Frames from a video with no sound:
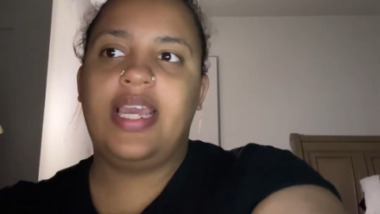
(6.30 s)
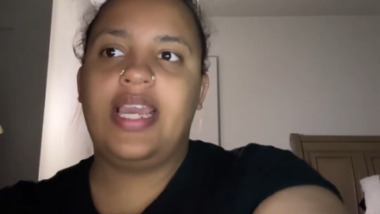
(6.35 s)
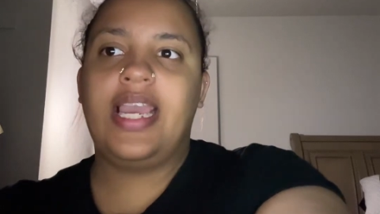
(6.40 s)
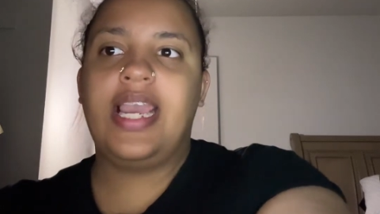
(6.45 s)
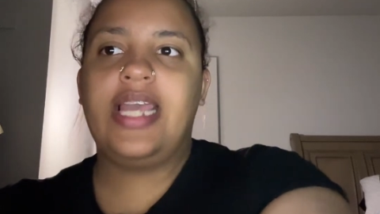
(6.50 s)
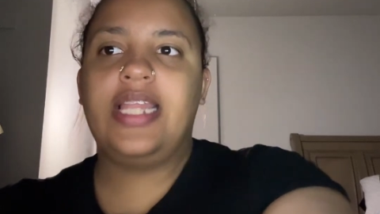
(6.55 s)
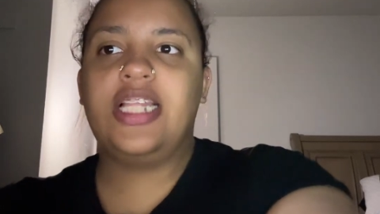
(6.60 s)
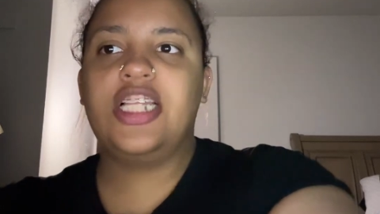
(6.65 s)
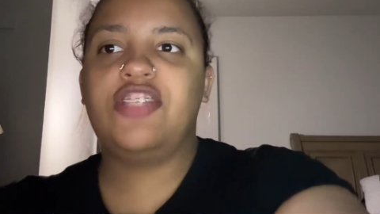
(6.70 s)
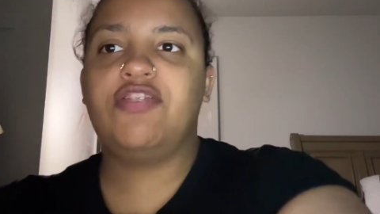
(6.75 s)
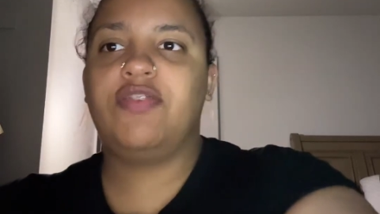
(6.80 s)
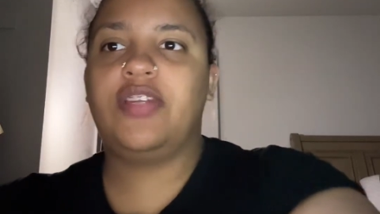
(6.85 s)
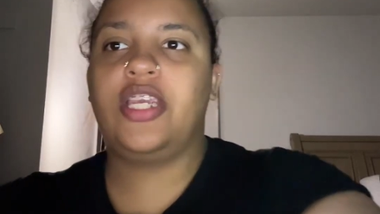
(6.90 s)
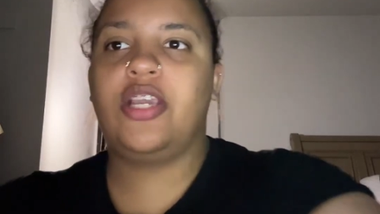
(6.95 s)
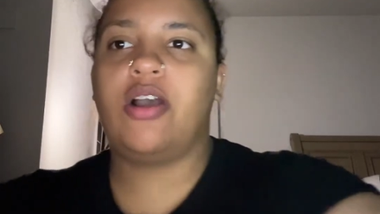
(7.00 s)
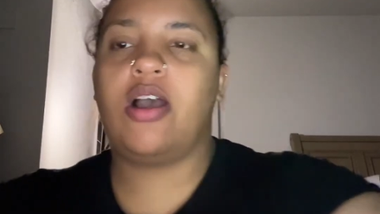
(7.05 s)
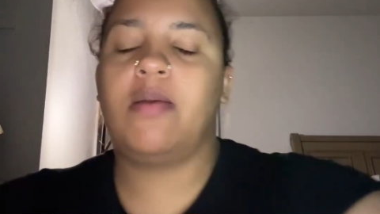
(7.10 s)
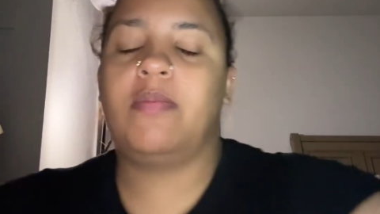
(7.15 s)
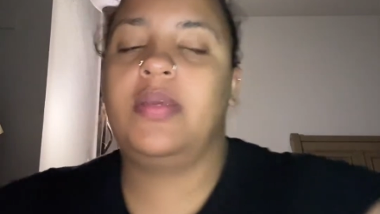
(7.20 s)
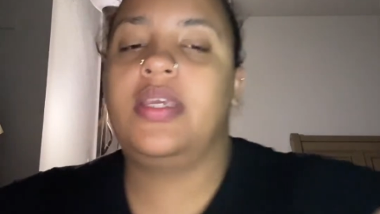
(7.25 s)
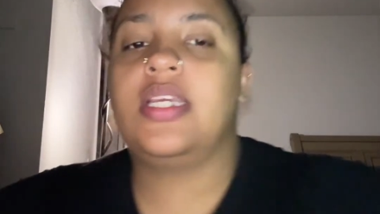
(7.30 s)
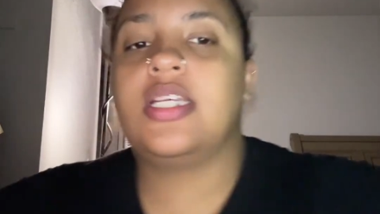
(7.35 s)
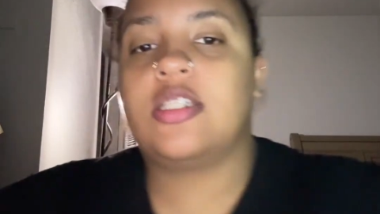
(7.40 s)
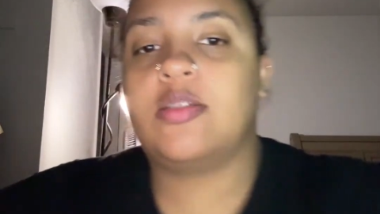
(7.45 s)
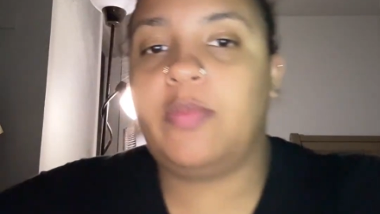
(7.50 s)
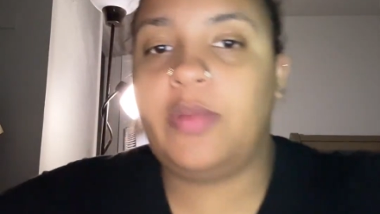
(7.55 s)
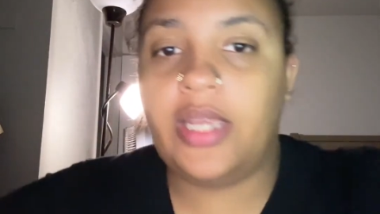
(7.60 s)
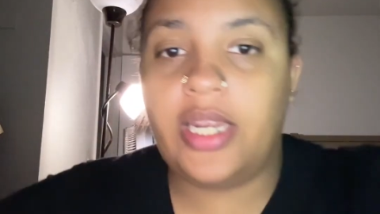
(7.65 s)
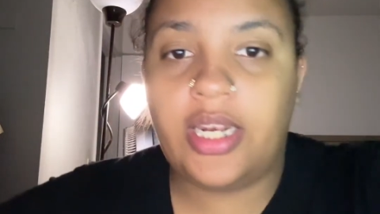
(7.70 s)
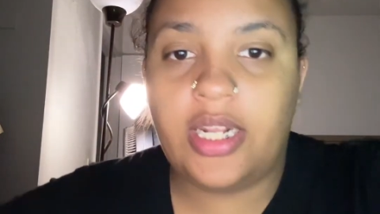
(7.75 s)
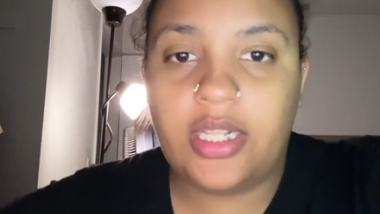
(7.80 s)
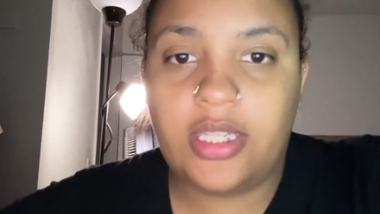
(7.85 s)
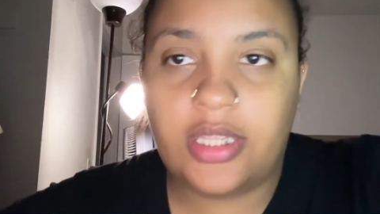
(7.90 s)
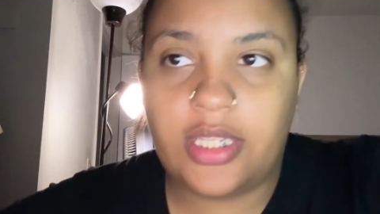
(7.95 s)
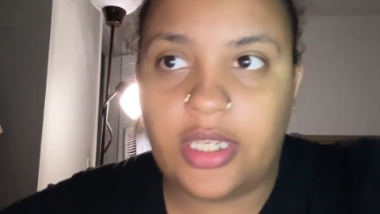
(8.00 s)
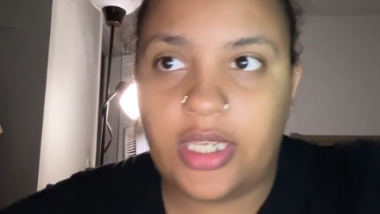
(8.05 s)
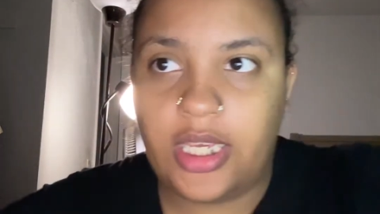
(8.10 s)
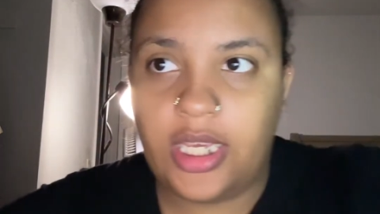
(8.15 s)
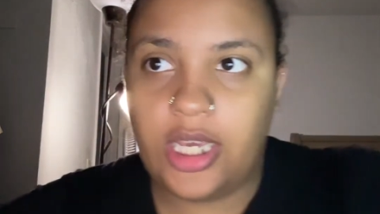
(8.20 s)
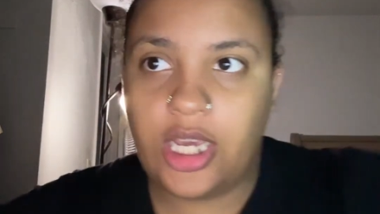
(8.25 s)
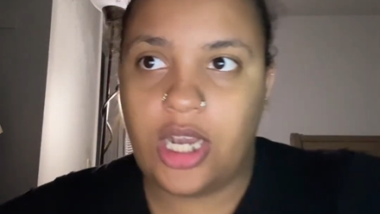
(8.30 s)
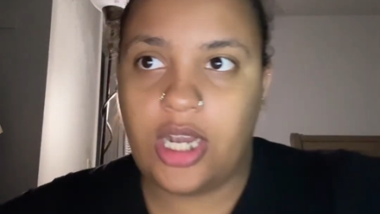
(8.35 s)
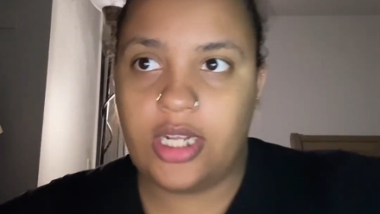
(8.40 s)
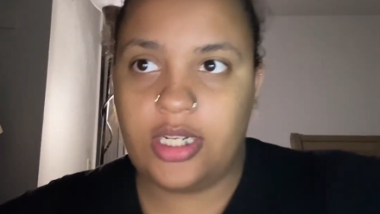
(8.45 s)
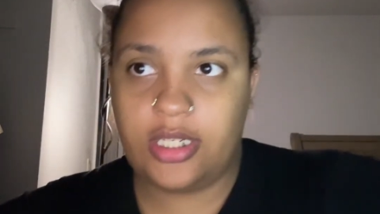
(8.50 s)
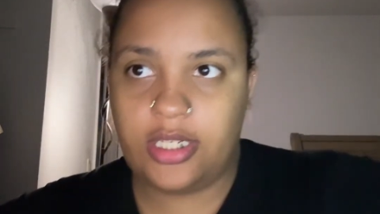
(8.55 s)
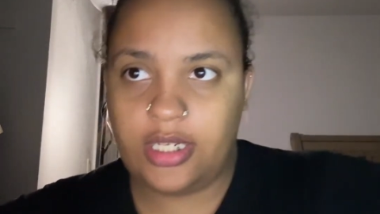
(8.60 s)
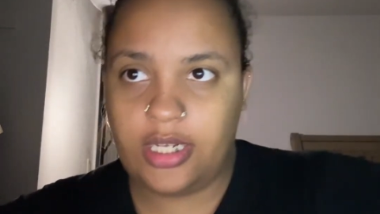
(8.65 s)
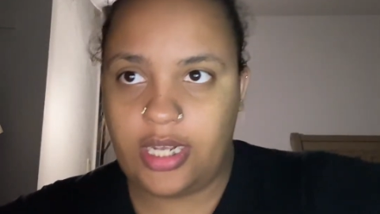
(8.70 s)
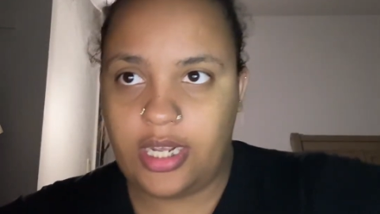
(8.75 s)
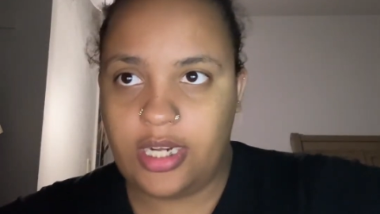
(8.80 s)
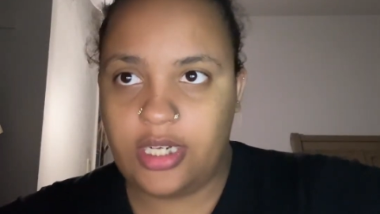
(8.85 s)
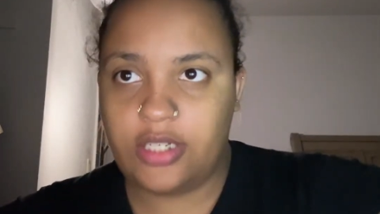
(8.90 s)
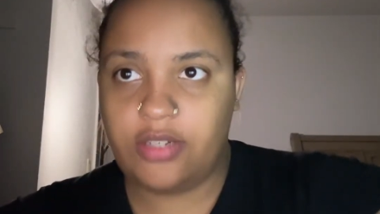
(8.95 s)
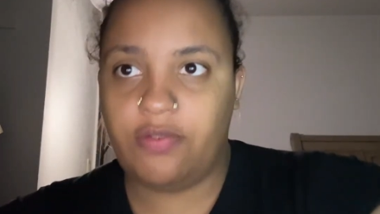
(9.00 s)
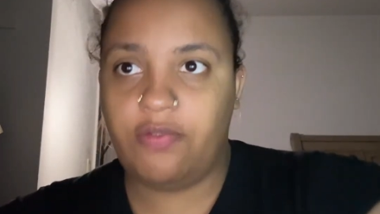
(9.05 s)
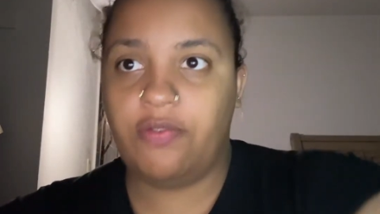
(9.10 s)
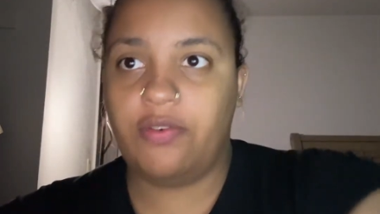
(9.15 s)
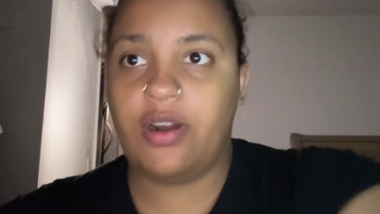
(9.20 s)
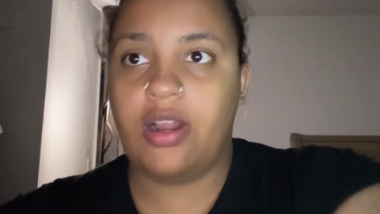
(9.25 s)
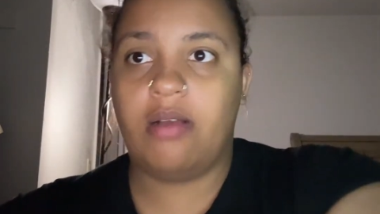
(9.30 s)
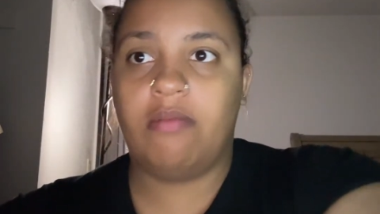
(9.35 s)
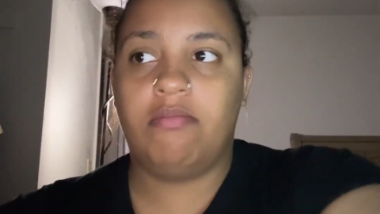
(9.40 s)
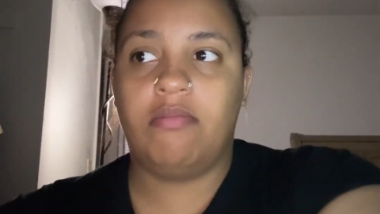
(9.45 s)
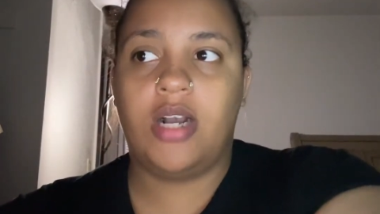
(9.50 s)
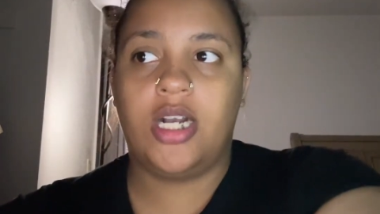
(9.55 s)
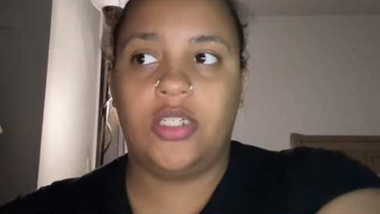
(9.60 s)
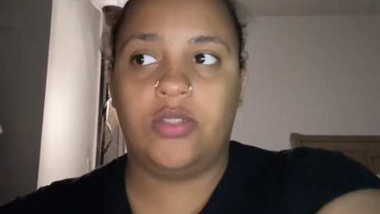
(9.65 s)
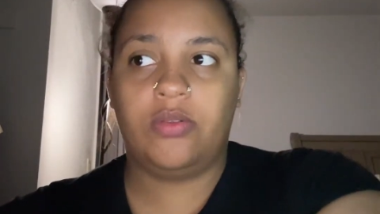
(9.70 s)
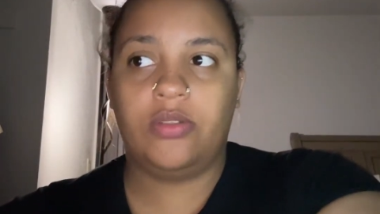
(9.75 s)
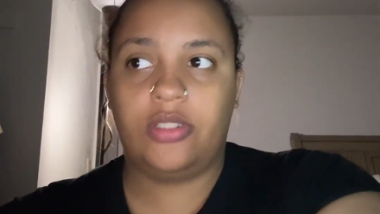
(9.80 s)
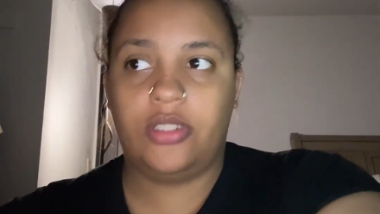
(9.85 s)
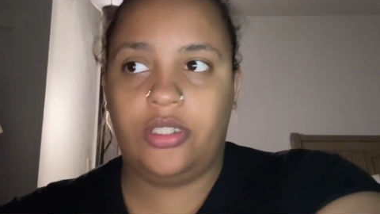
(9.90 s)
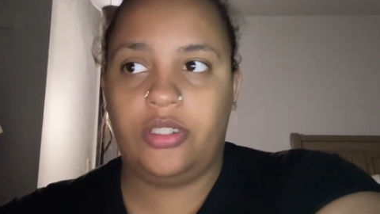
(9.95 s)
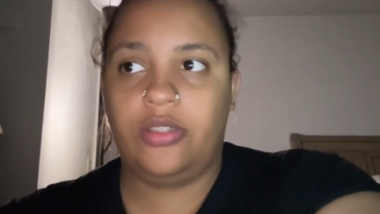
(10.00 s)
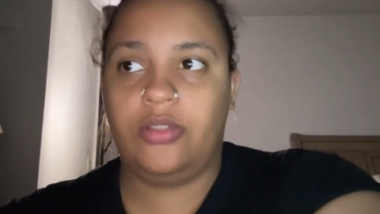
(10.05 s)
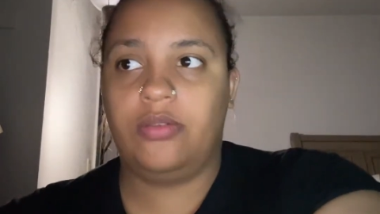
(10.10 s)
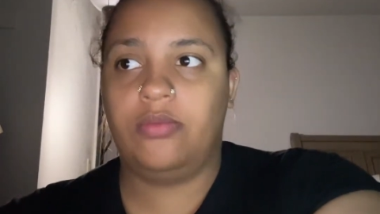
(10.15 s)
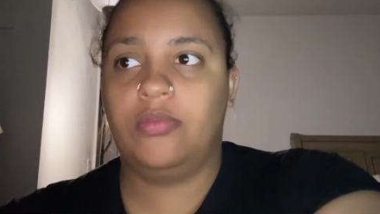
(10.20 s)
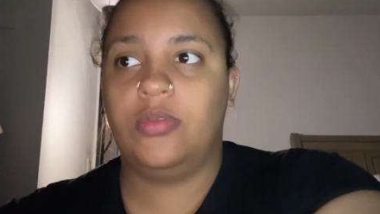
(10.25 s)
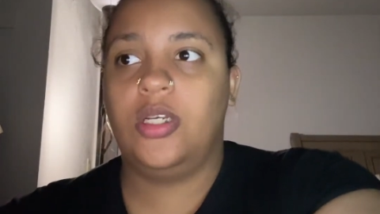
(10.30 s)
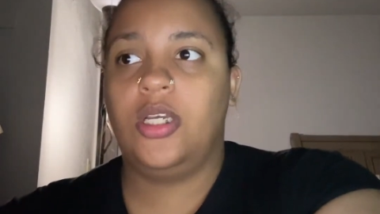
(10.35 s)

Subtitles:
in this video I'll be explaining the key content from Module 2,